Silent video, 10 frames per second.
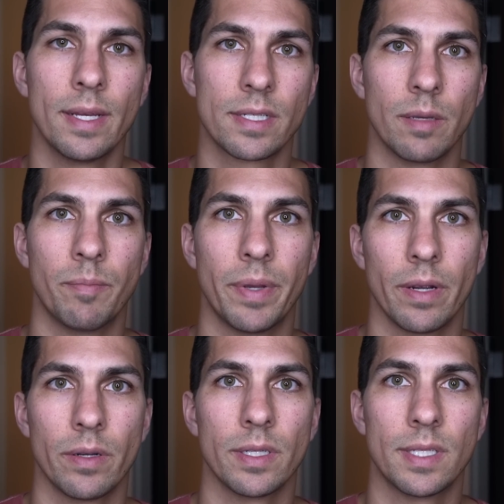as
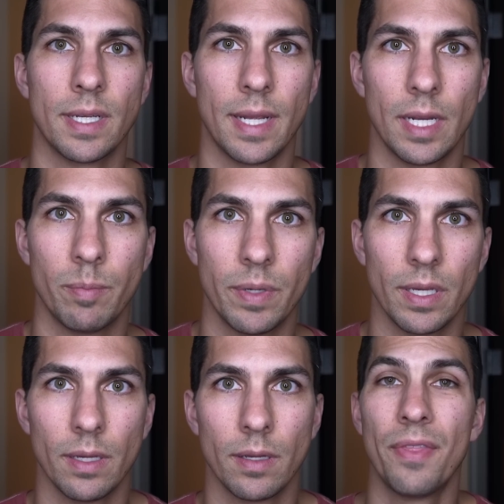compared to
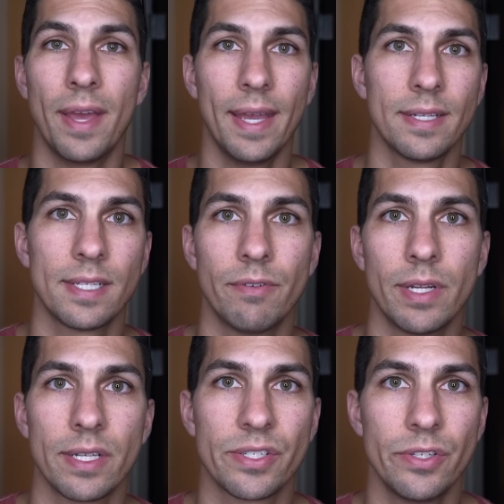1080p. The
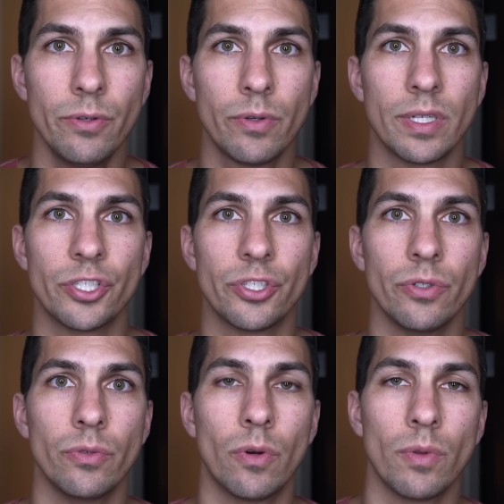A7S II can
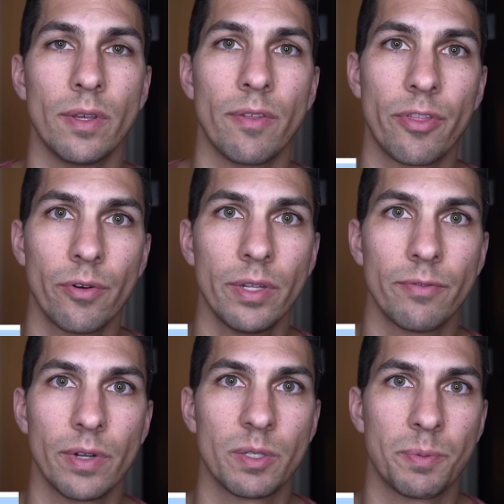shoot only 30
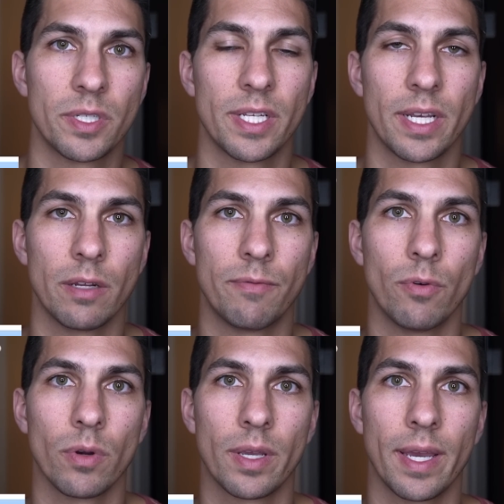frames per second at
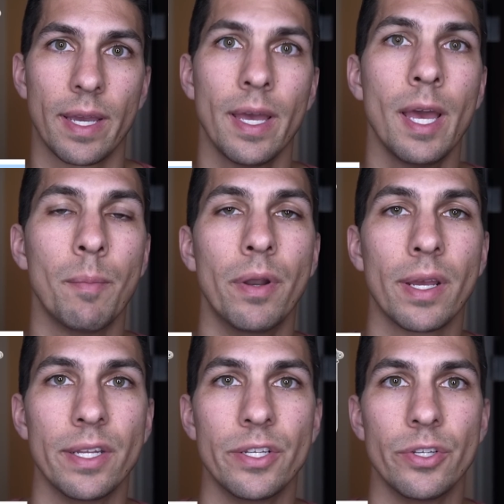4K, but
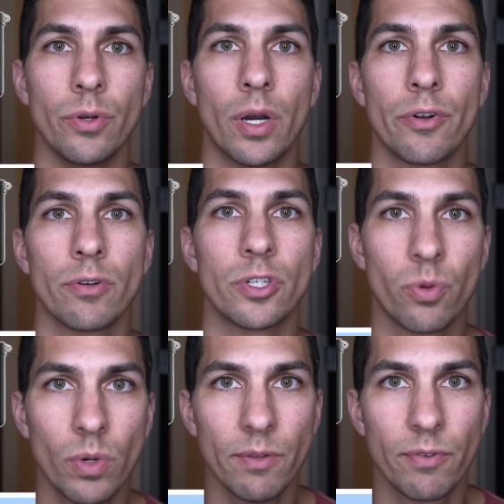it can do
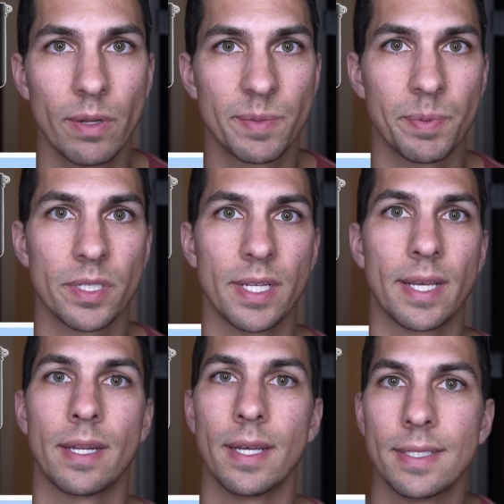120 frames per
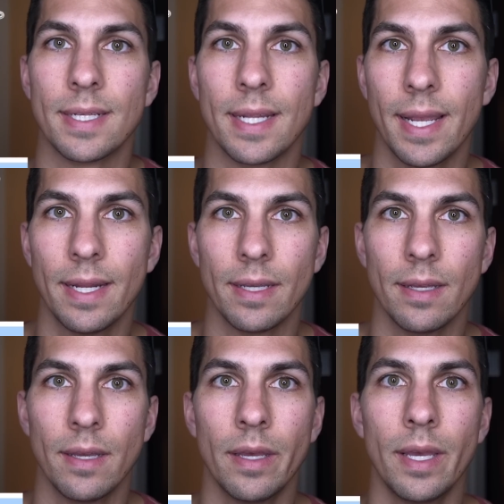second at
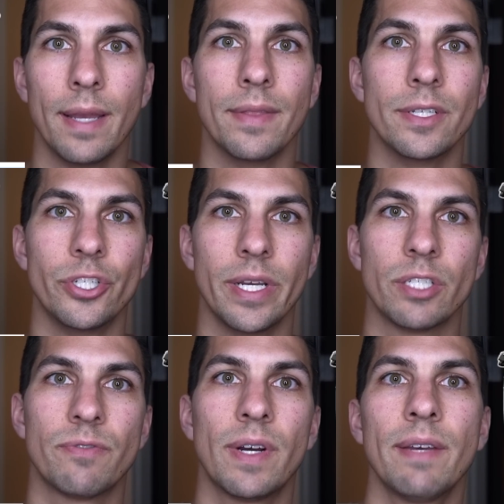1080. And the
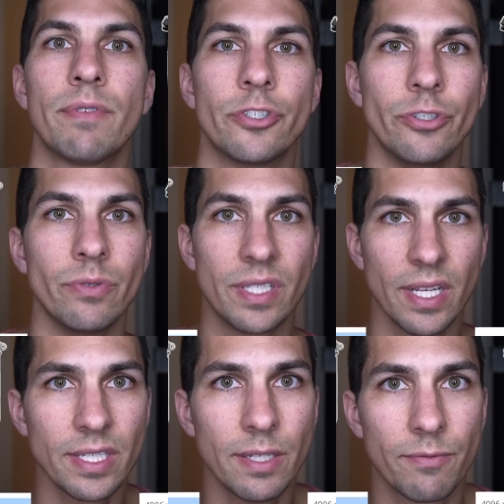GH5 can shoot
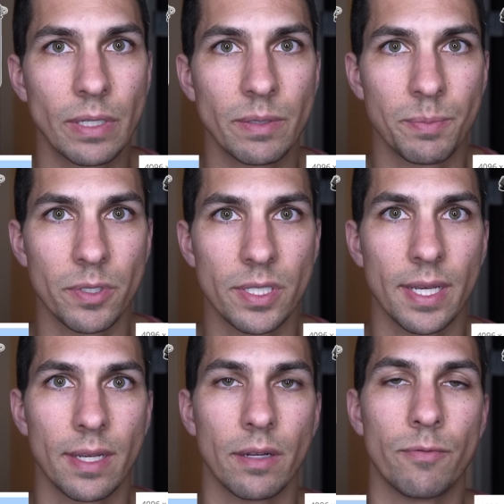60 frames per
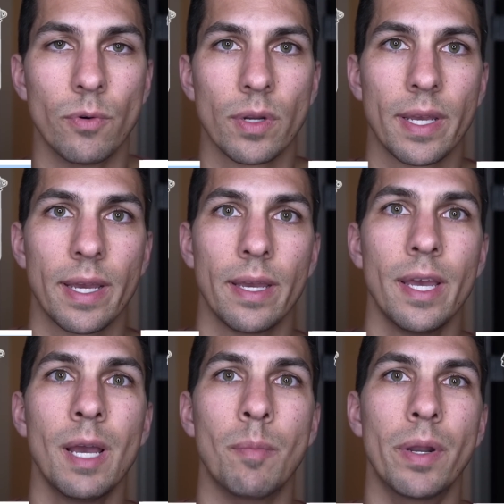second at 4K,
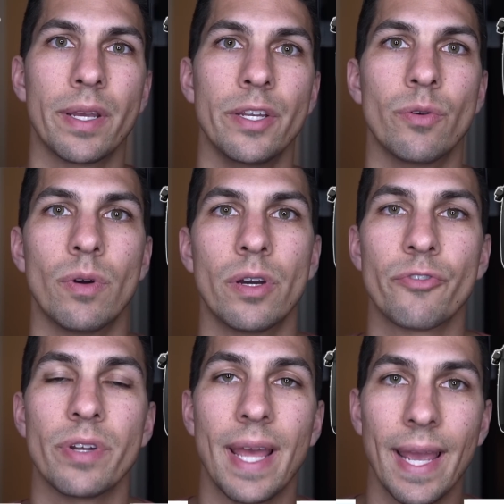but it can do
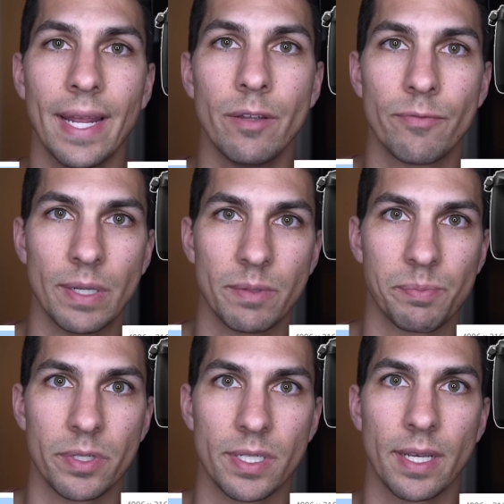180 frames
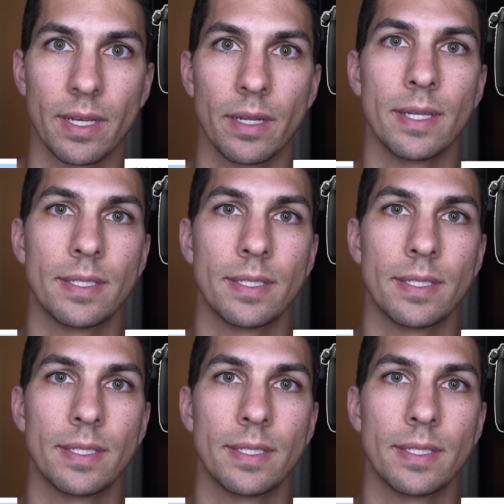per second at